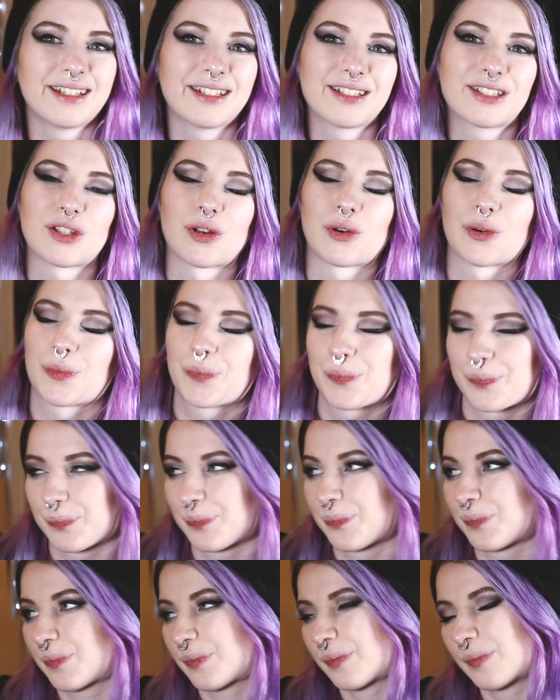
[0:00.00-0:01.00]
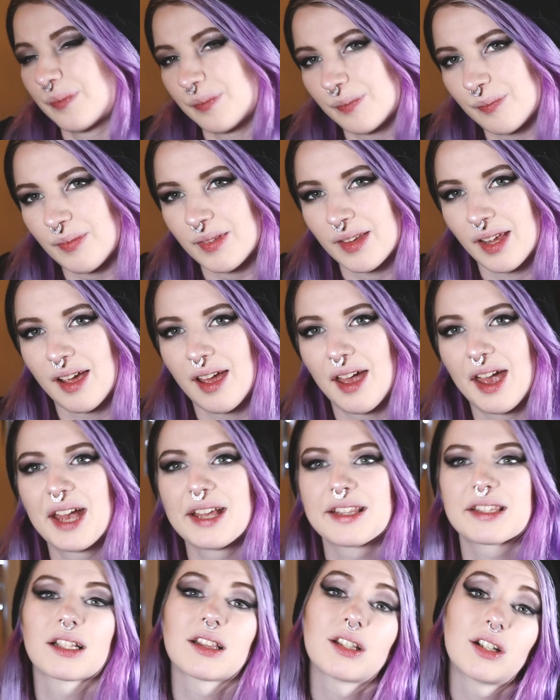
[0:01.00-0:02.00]
So
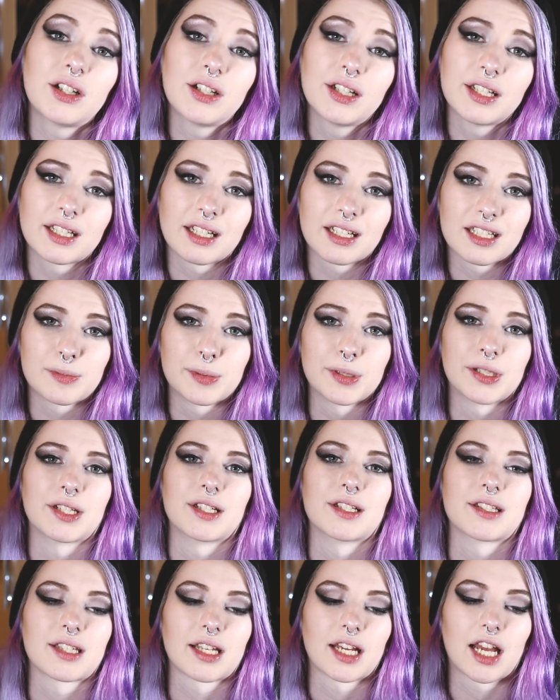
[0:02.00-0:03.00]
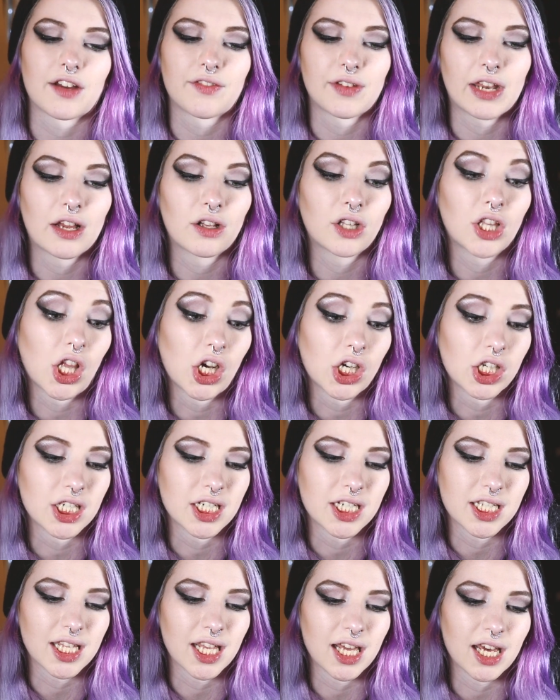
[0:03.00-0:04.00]
it's a learning experience. Like, I've now
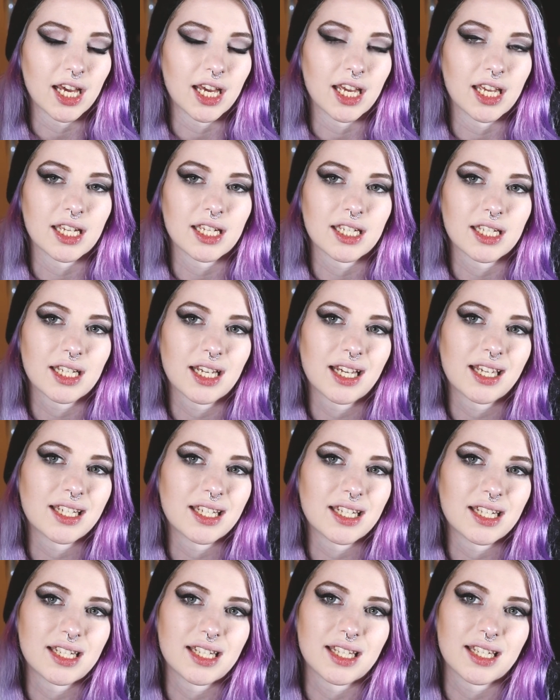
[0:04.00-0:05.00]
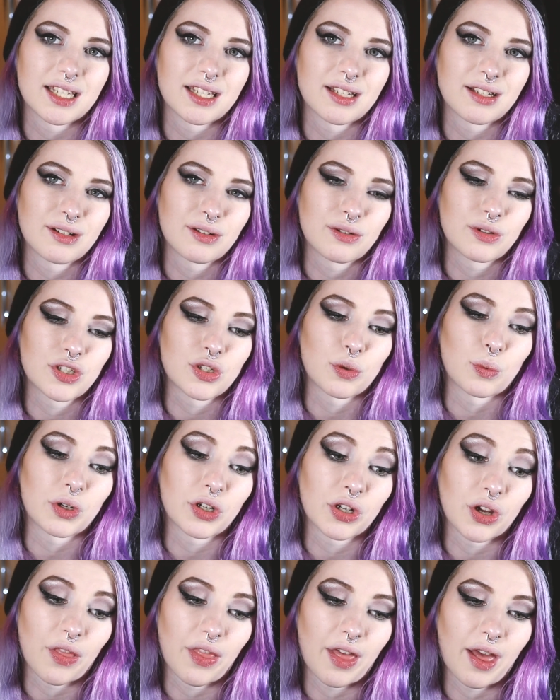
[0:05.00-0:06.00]
learned that I need to
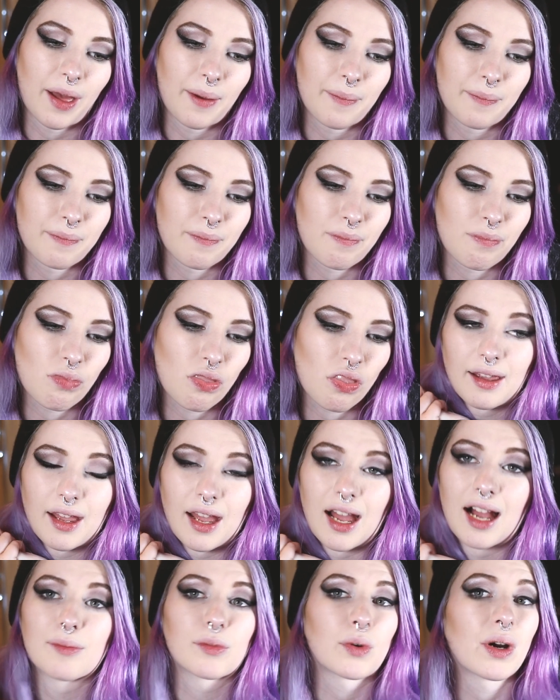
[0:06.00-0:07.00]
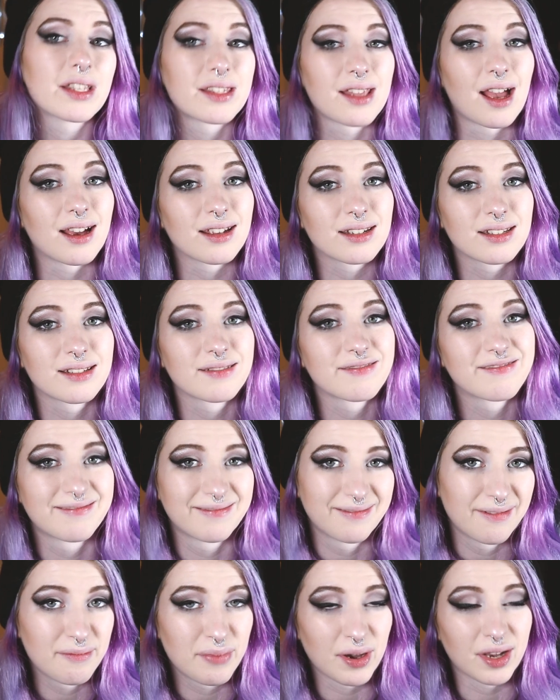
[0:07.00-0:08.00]
work on that. I'm quite sad,
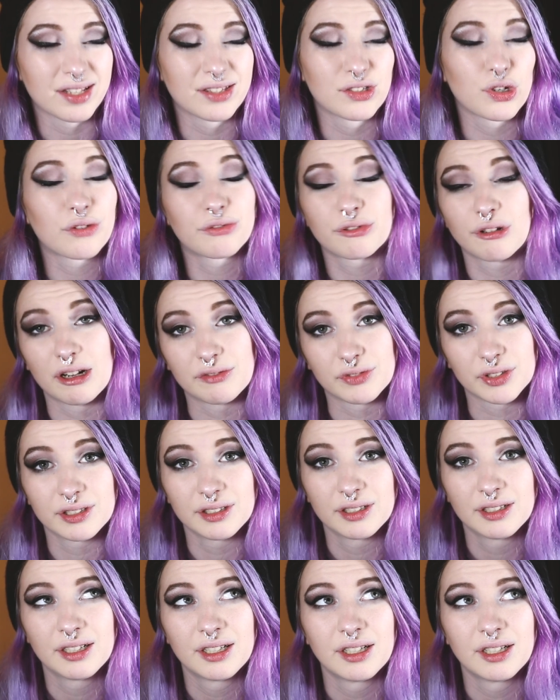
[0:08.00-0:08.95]
but it's not forever.